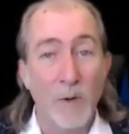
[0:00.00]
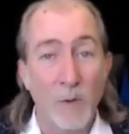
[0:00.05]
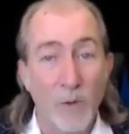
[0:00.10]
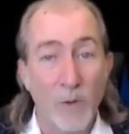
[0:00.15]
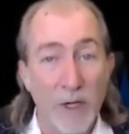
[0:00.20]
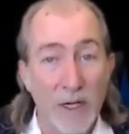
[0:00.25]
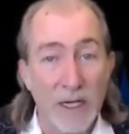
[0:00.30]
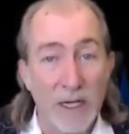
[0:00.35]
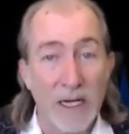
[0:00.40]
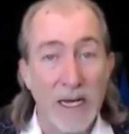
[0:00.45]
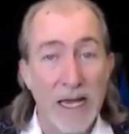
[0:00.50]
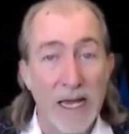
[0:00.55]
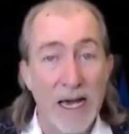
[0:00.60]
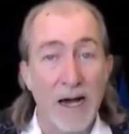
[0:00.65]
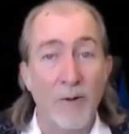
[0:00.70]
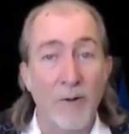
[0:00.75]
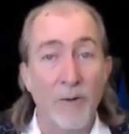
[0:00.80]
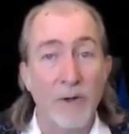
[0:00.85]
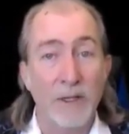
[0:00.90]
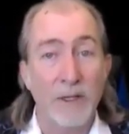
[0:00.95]
We want it
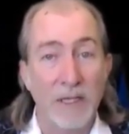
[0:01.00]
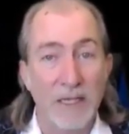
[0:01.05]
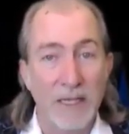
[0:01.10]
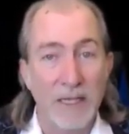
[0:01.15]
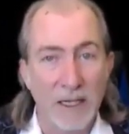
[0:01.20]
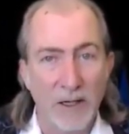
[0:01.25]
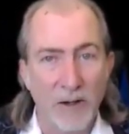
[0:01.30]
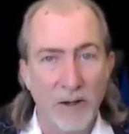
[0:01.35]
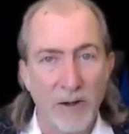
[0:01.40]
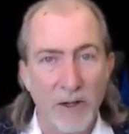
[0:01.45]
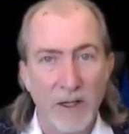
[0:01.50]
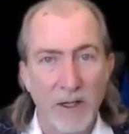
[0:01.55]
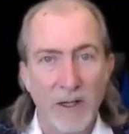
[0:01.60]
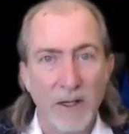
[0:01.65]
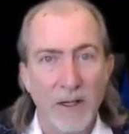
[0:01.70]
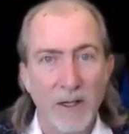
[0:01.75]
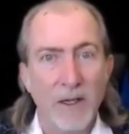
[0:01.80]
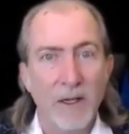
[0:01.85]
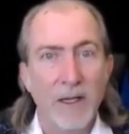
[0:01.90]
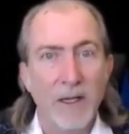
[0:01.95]
now.
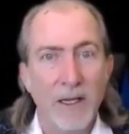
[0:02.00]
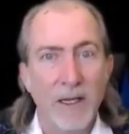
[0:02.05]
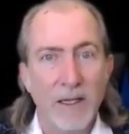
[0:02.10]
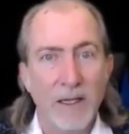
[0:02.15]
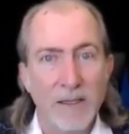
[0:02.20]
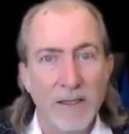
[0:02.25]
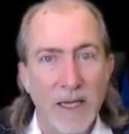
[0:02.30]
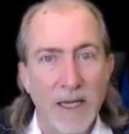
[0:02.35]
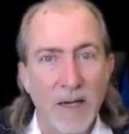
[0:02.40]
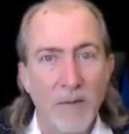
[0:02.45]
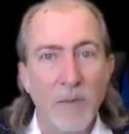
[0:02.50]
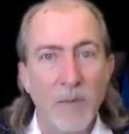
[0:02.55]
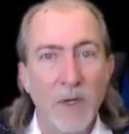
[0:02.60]
That